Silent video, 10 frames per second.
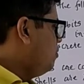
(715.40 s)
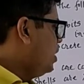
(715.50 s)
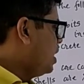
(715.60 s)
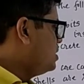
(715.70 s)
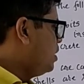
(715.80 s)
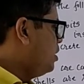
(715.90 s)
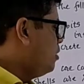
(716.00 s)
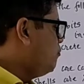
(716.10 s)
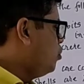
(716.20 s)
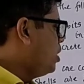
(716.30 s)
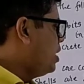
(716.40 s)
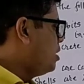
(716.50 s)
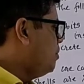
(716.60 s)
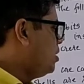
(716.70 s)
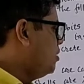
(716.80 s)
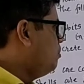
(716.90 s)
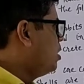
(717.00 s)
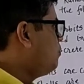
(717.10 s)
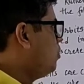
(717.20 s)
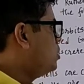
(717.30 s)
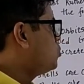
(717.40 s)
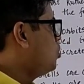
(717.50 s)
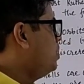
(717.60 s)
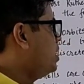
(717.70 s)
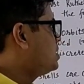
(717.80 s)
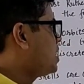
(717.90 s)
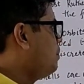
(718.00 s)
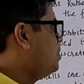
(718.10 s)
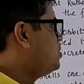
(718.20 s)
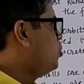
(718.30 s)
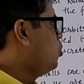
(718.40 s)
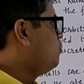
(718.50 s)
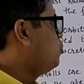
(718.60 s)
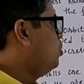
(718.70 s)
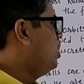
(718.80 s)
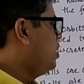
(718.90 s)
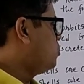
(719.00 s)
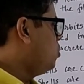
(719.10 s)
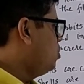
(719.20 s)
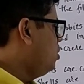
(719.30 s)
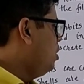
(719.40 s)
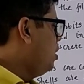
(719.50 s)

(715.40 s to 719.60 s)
we can say that 4 atomic number. First orbit has capacity of 2 electron